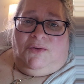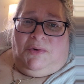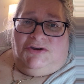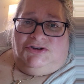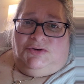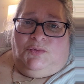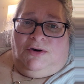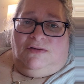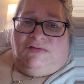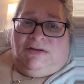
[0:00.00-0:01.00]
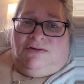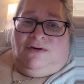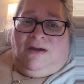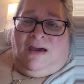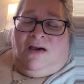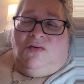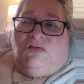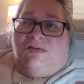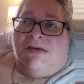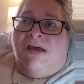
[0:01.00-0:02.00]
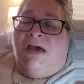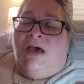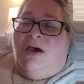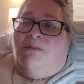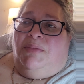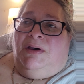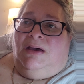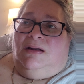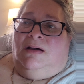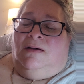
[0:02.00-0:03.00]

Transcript: where she works in her house. But